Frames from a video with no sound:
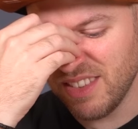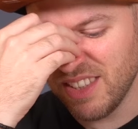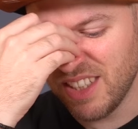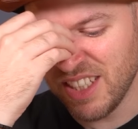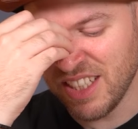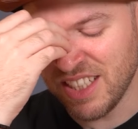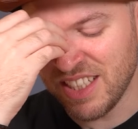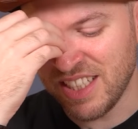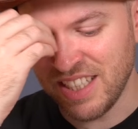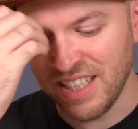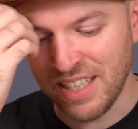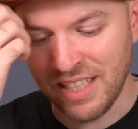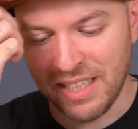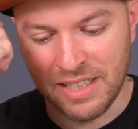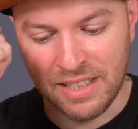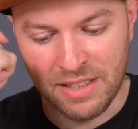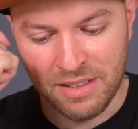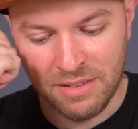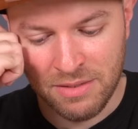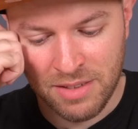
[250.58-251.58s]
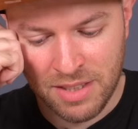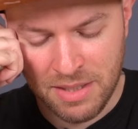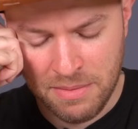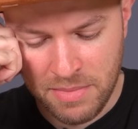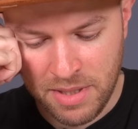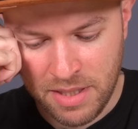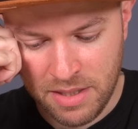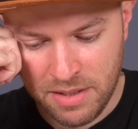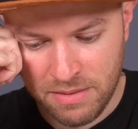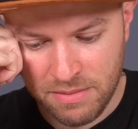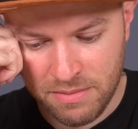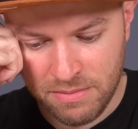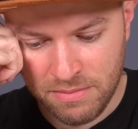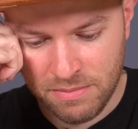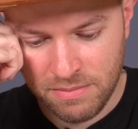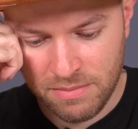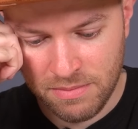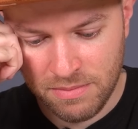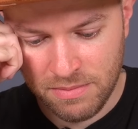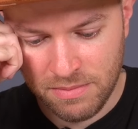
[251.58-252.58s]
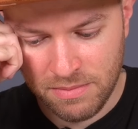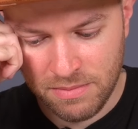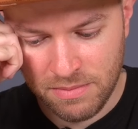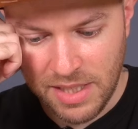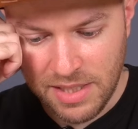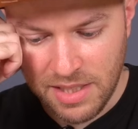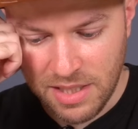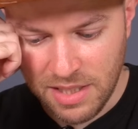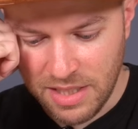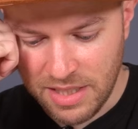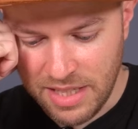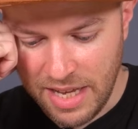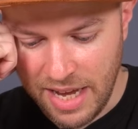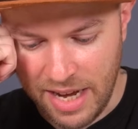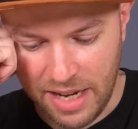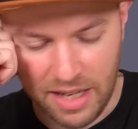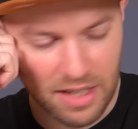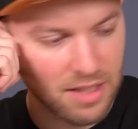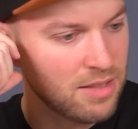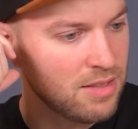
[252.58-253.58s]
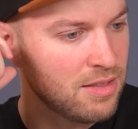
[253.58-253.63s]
Okay, what am I? Isn't that?